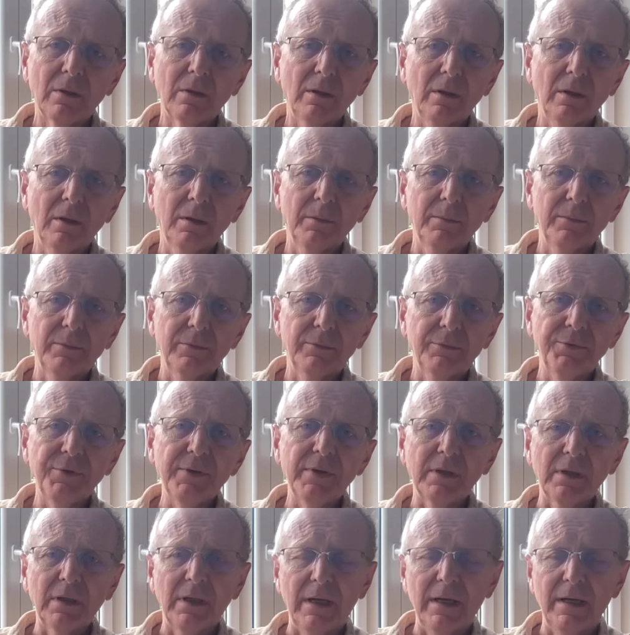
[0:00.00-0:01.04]
um,
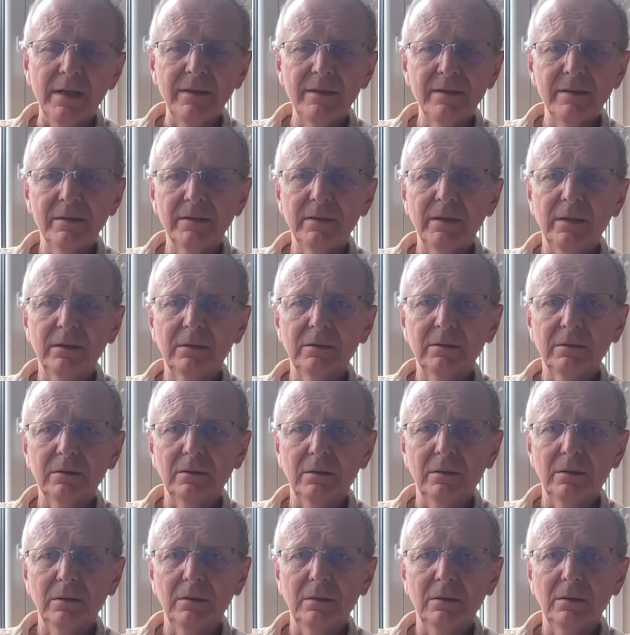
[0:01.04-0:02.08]
realized that.
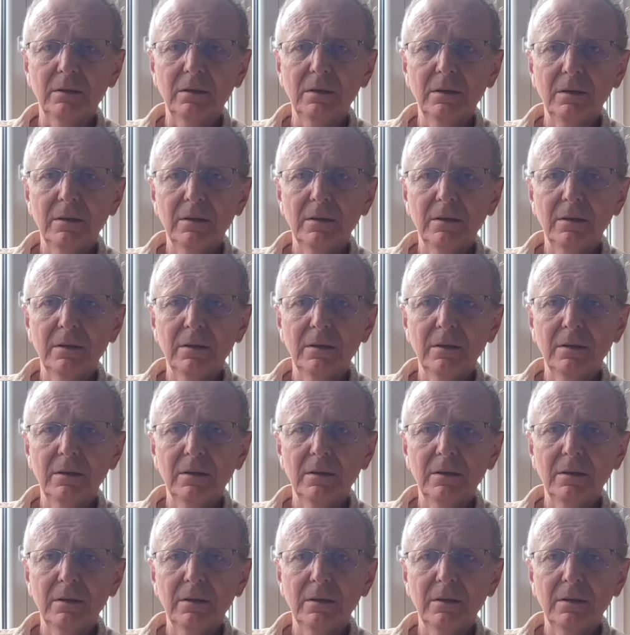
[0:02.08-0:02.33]
Uh,